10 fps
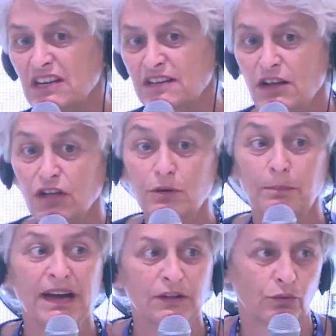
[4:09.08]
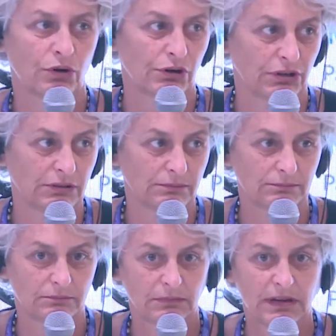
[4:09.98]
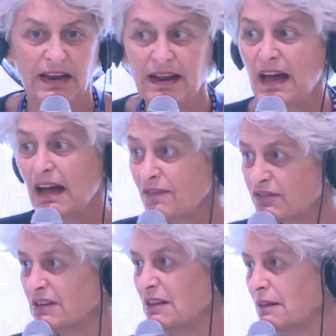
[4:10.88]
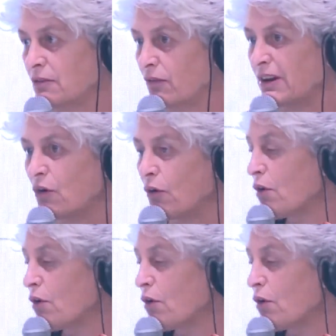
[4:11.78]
is not a bad word. And I have seen during